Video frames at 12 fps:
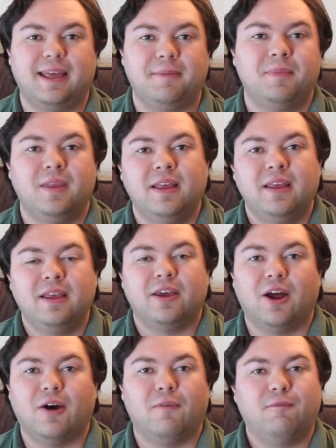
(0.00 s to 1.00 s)
you
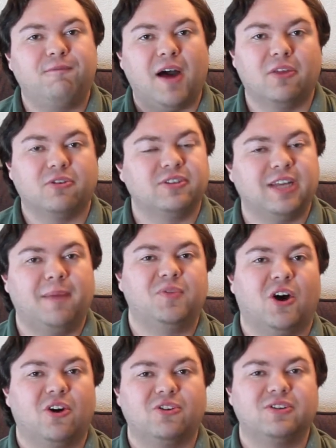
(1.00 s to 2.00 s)
know, father type,
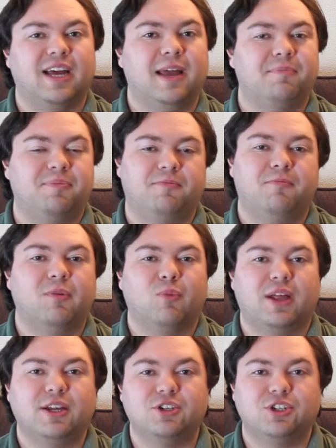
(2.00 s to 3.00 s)
daughter type
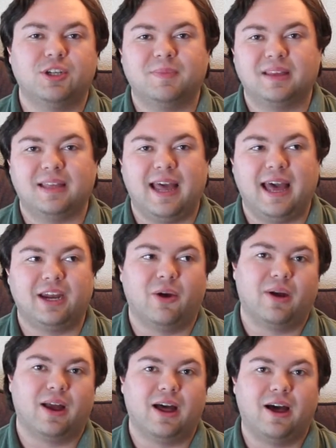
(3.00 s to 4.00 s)
relationship that they had
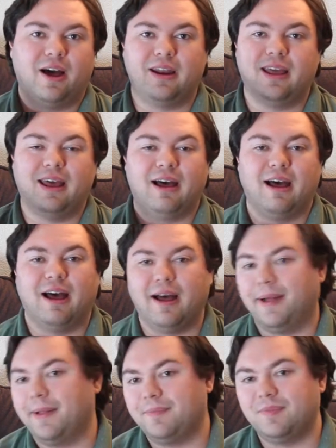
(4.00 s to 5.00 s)
going
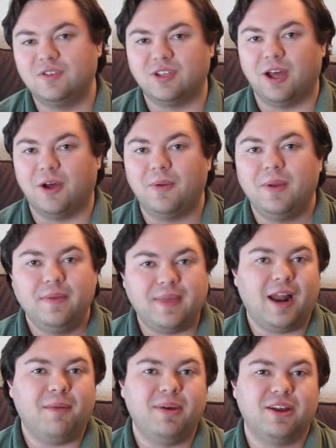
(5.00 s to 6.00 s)
on. So
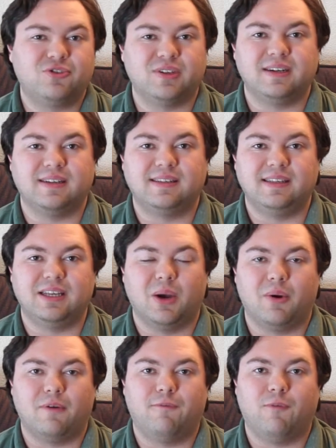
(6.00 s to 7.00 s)
that'll be interesting to see
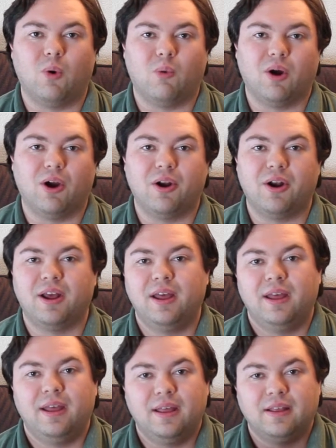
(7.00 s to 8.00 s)
going forward.
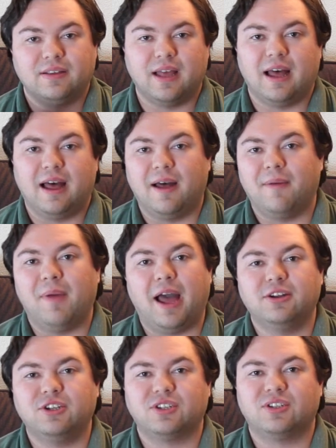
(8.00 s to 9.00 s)

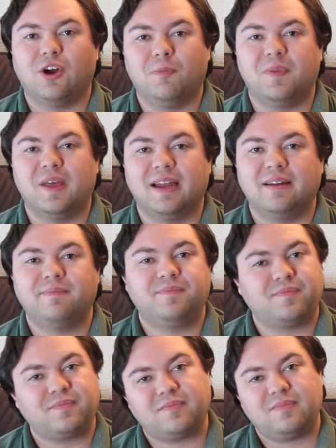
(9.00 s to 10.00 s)
I just hope
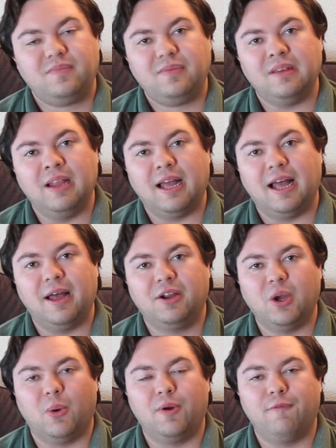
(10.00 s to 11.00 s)
that
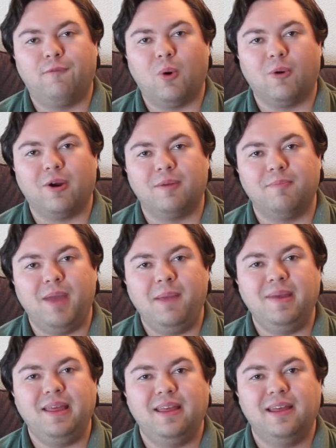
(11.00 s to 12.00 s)
going forward,
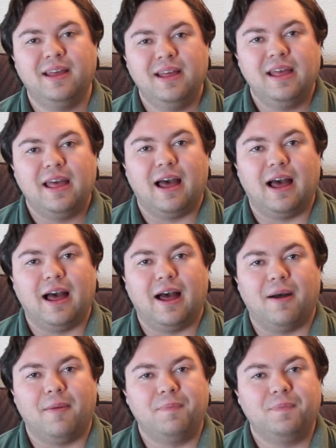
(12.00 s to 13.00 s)
maybe,
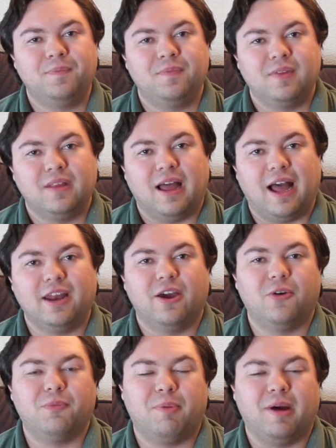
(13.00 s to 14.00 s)
I
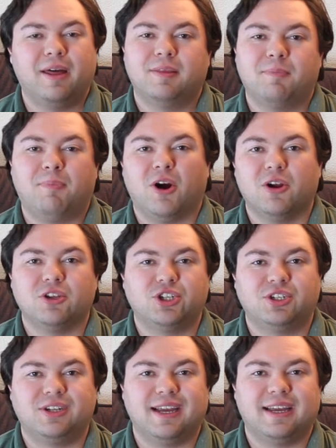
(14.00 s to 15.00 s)
know by the part of the
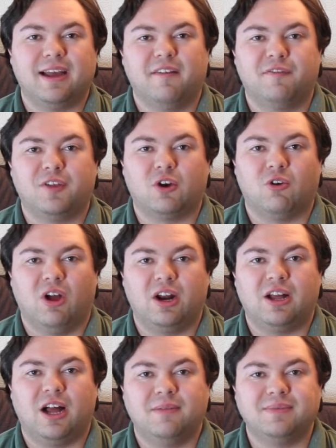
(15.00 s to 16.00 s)
shtick of the
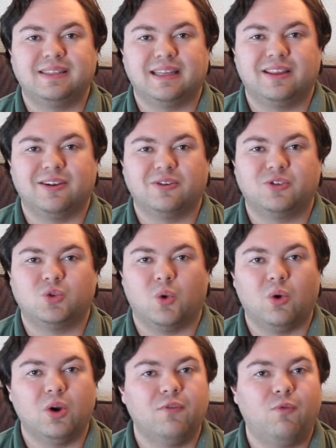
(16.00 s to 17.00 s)
Chronicoms that they're
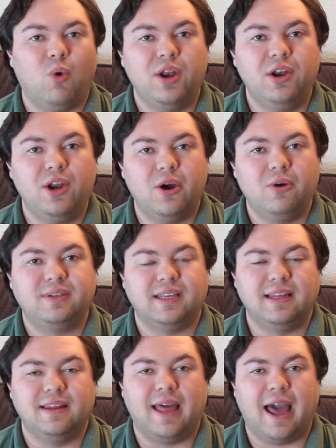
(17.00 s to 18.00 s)
sort of one note
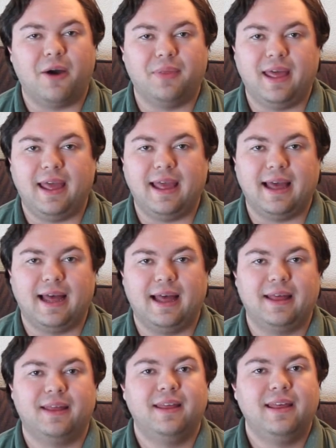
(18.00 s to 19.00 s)
in how
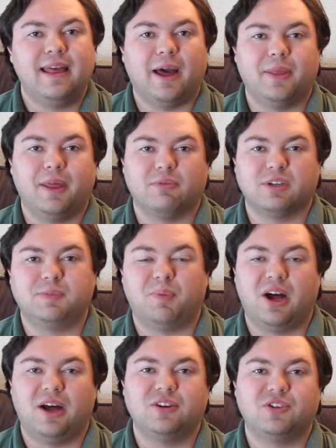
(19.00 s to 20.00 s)
they
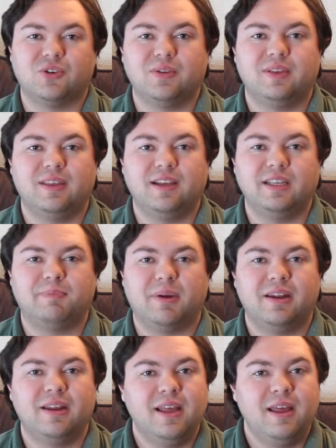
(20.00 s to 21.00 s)
respond to certain things,
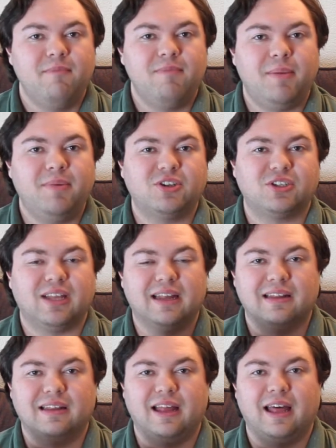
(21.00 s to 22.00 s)
but maybe just
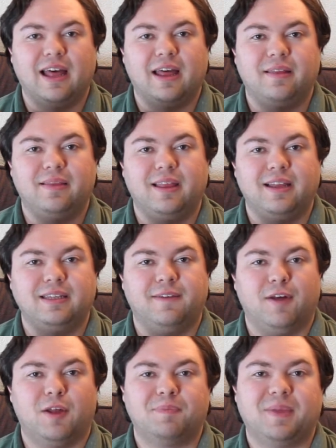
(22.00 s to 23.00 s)
they
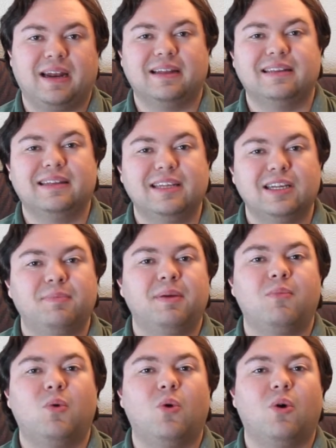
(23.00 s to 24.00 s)
develop that a little bit
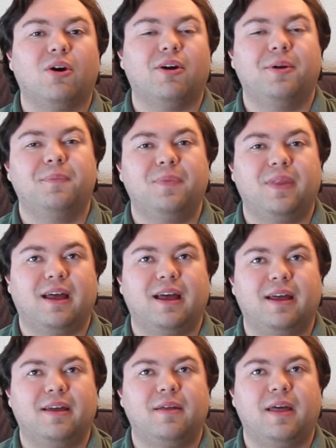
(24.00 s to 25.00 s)
more
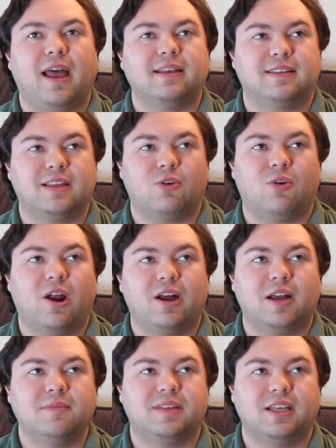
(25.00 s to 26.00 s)
as the
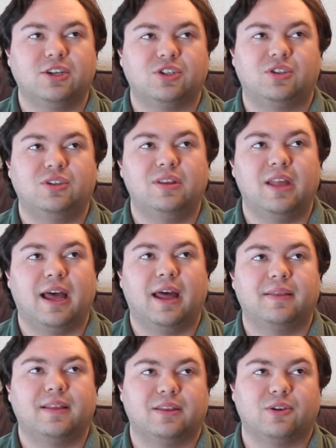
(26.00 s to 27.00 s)
Chronicoms. They just
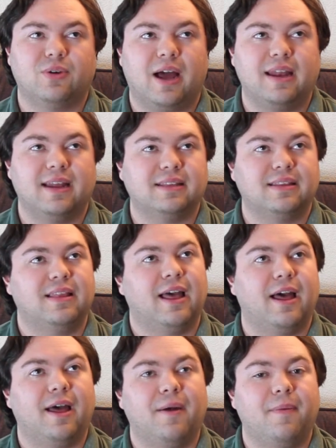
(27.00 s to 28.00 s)
that they're not
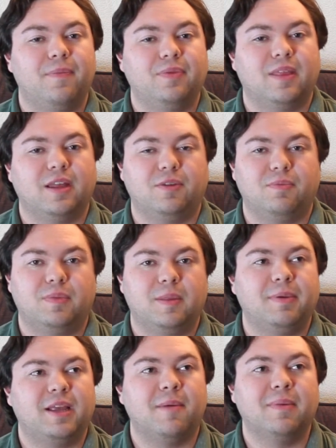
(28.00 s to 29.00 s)
that they
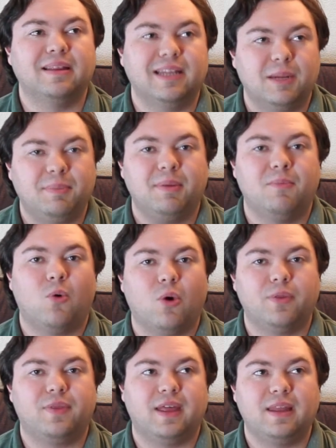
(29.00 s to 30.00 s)
become a little bit
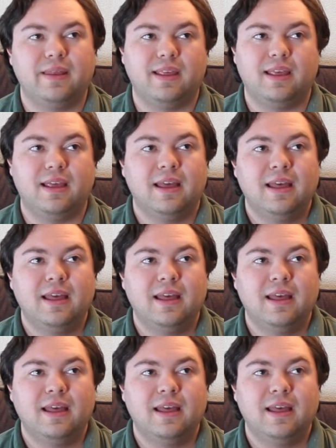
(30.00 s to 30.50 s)
more than the